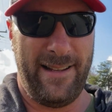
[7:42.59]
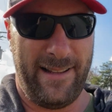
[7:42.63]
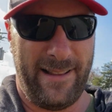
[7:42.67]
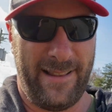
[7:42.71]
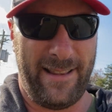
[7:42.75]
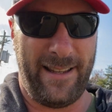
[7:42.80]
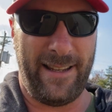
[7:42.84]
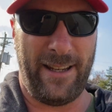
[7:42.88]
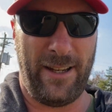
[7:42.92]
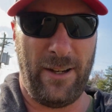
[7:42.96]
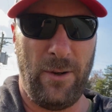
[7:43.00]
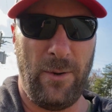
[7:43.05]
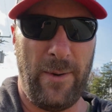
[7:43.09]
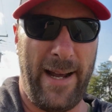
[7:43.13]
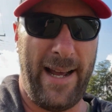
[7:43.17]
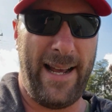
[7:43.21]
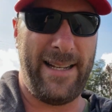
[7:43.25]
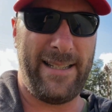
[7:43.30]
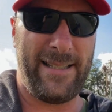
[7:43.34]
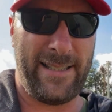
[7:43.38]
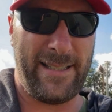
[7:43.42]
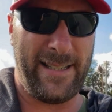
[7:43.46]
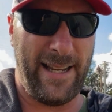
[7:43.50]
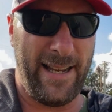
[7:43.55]
the
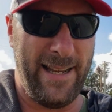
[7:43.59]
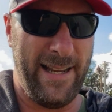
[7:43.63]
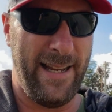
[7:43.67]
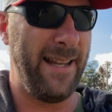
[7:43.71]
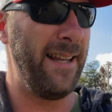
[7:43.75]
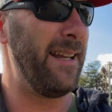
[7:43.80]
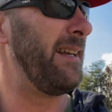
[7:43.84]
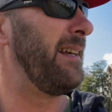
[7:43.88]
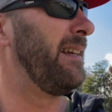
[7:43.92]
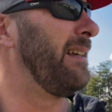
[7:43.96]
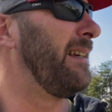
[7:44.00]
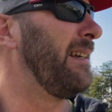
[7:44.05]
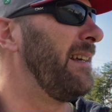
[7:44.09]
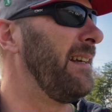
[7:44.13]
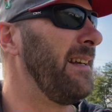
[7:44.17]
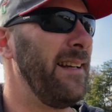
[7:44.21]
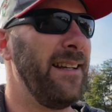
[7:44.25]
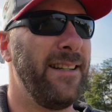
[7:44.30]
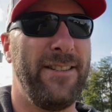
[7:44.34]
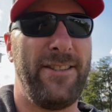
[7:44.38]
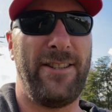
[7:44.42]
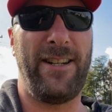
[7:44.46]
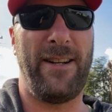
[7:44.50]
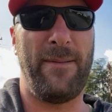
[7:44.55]
US
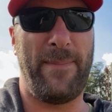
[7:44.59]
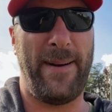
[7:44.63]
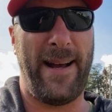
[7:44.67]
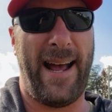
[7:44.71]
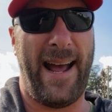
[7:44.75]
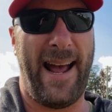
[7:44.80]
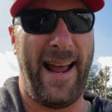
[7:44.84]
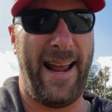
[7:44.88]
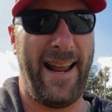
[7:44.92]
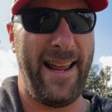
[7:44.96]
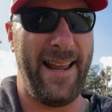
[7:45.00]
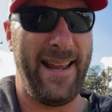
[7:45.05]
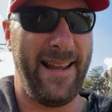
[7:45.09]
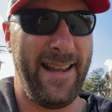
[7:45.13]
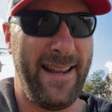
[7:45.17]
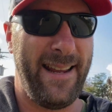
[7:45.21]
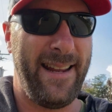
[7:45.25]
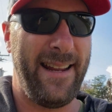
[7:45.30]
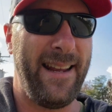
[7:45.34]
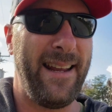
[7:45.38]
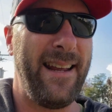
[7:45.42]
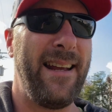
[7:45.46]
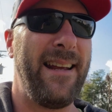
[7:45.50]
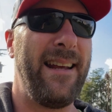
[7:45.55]
to Dubai,
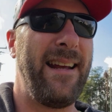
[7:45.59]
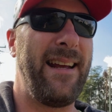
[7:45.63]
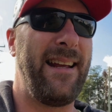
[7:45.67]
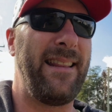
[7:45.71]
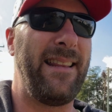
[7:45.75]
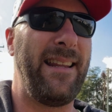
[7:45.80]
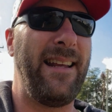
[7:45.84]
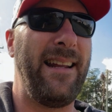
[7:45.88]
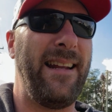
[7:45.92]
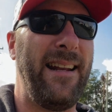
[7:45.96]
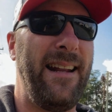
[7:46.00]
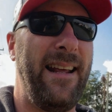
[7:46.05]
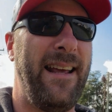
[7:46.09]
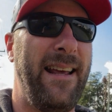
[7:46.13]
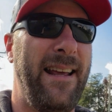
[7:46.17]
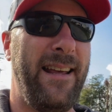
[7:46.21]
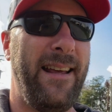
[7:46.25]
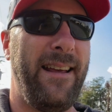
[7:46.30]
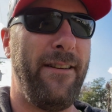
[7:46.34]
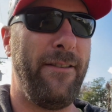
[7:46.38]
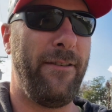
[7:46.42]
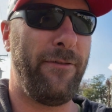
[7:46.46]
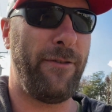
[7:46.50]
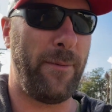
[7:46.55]
and then
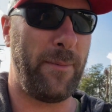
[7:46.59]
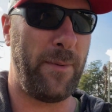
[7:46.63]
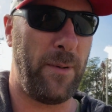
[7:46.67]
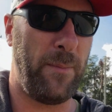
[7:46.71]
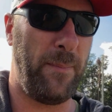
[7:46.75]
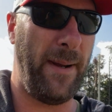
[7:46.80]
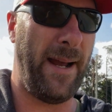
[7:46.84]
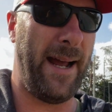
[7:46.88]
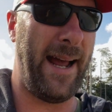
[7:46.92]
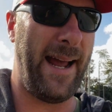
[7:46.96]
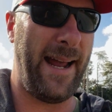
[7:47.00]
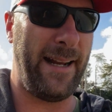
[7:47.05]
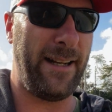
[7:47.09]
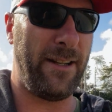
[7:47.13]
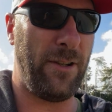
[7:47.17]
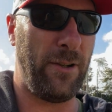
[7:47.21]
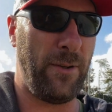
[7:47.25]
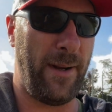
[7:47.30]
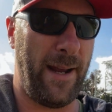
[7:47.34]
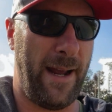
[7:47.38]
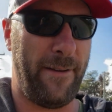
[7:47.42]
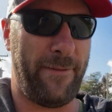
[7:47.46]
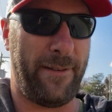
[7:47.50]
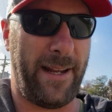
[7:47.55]
from Dubai
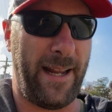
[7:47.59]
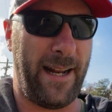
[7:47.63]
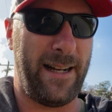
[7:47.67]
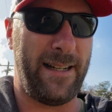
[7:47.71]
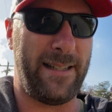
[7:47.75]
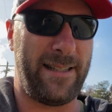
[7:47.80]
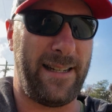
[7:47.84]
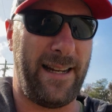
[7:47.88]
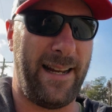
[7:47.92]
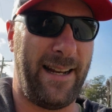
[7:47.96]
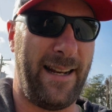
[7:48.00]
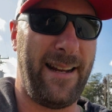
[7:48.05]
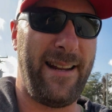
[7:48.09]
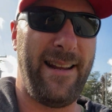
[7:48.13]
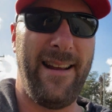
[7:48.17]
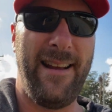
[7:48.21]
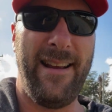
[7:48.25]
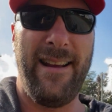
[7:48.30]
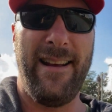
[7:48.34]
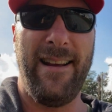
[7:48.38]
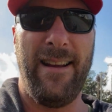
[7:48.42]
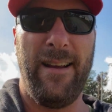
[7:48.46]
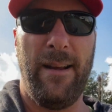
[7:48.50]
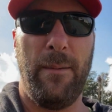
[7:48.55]
to Afghanistan,
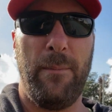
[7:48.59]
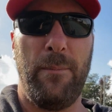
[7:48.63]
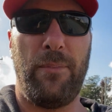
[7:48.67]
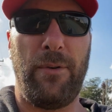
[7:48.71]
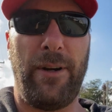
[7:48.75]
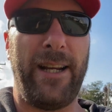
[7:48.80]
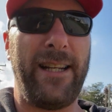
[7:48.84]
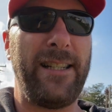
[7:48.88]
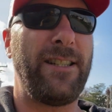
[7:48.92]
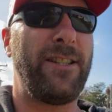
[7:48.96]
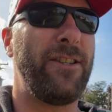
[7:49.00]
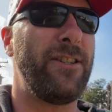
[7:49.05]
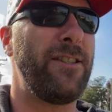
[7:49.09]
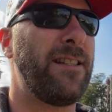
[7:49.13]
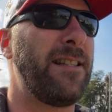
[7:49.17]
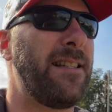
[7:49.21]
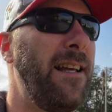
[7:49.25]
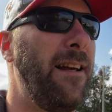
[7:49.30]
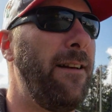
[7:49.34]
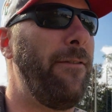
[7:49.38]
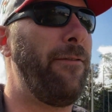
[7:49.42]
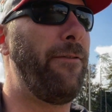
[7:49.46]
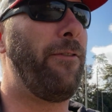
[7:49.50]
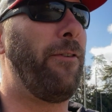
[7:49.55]
brace
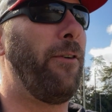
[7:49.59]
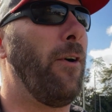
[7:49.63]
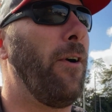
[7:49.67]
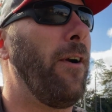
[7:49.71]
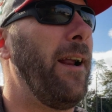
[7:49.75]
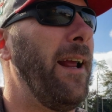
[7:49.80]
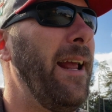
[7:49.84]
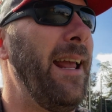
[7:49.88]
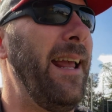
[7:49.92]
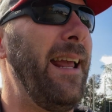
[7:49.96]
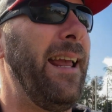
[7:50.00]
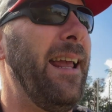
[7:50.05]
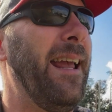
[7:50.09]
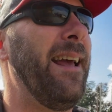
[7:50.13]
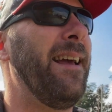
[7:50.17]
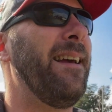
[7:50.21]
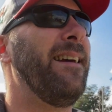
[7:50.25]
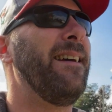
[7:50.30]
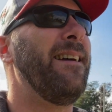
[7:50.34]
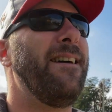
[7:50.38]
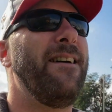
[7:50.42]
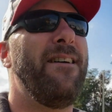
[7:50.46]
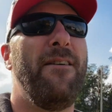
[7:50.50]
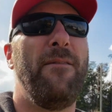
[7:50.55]
yourself for a
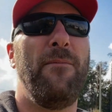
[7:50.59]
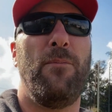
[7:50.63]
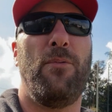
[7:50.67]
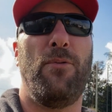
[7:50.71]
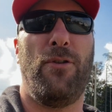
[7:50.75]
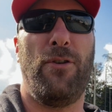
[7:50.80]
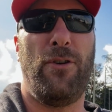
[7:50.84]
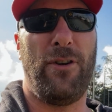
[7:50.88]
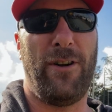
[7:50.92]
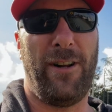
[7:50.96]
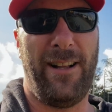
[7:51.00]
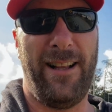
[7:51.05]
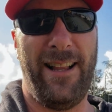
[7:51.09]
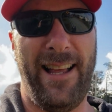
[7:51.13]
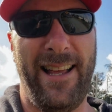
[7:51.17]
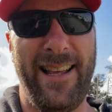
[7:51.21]
brutal,